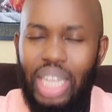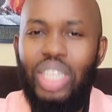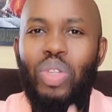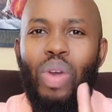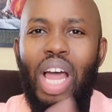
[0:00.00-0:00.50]

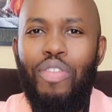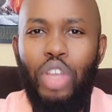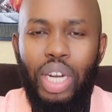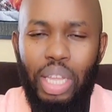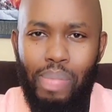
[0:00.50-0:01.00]
is to love
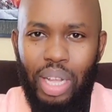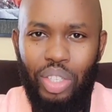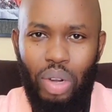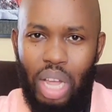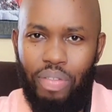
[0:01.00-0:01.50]
your neighbor
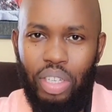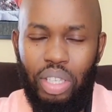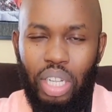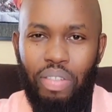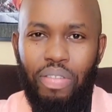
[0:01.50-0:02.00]
as you love
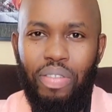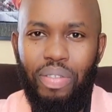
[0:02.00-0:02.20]
yourself.